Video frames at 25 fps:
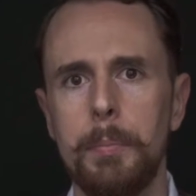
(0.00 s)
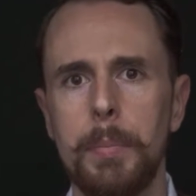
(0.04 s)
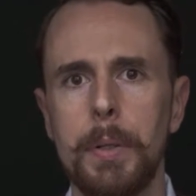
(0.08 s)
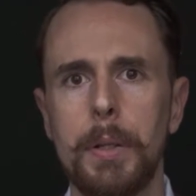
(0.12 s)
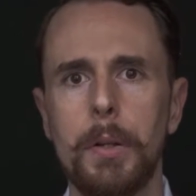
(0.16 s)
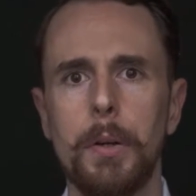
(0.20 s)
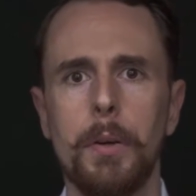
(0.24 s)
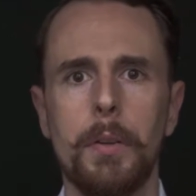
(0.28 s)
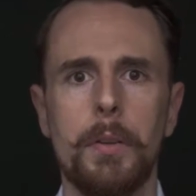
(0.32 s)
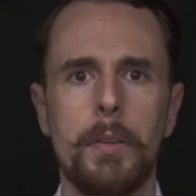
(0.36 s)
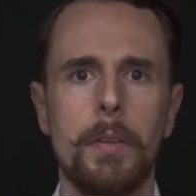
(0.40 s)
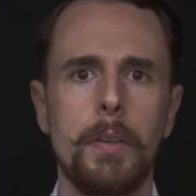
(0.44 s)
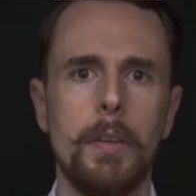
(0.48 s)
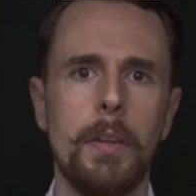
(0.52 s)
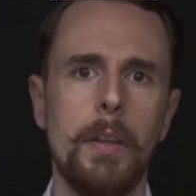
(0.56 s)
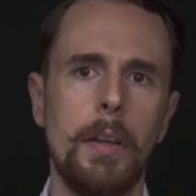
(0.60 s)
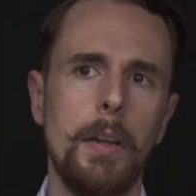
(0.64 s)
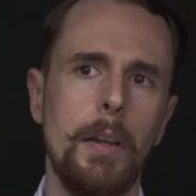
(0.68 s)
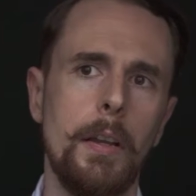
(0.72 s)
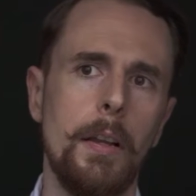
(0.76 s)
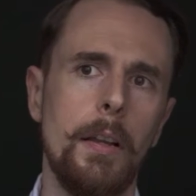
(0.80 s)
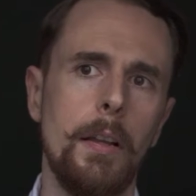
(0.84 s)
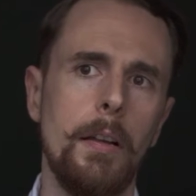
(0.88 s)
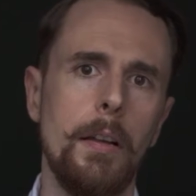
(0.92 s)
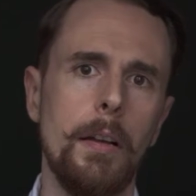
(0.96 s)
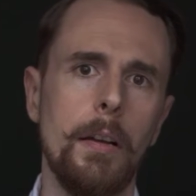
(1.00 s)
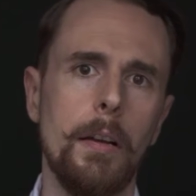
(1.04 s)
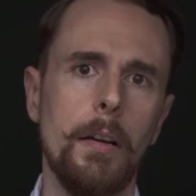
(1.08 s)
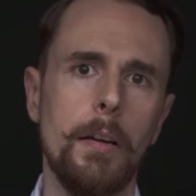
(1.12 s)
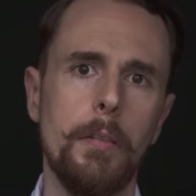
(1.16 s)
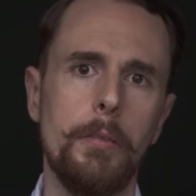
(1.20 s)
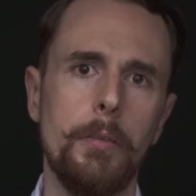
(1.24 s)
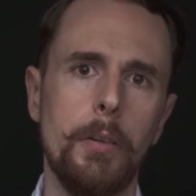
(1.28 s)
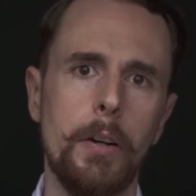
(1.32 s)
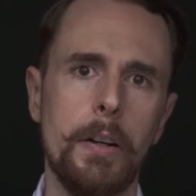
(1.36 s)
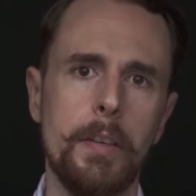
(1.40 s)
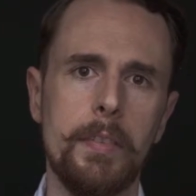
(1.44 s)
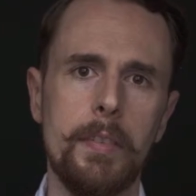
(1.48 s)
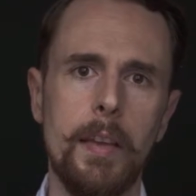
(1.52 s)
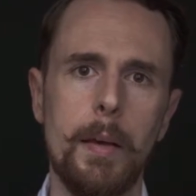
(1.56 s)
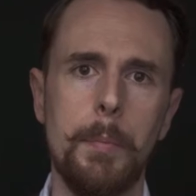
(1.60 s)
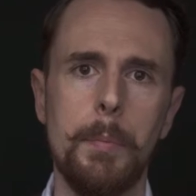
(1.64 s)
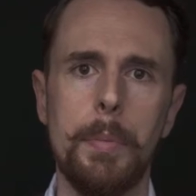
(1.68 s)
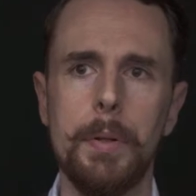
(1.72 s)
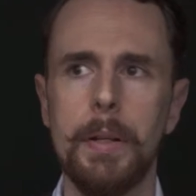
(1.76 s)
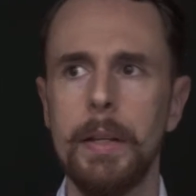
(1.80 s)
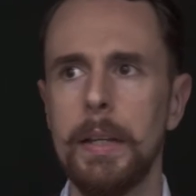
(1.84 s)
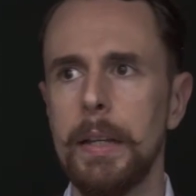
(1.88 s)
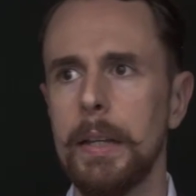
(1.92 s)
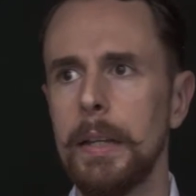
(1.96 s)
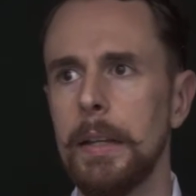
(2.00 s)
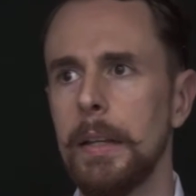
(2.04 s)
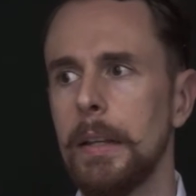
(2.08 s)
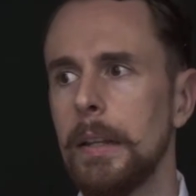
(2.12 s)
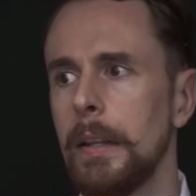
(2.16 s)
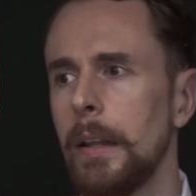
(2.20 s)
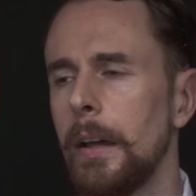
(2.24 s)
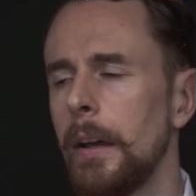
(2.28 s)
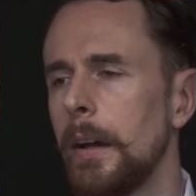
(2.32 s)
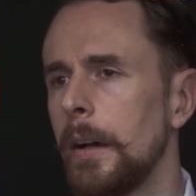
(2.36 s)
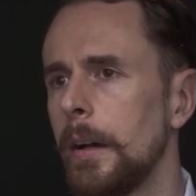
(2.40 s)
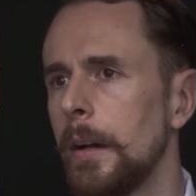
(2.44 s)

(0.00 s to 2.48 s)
Because, for example, in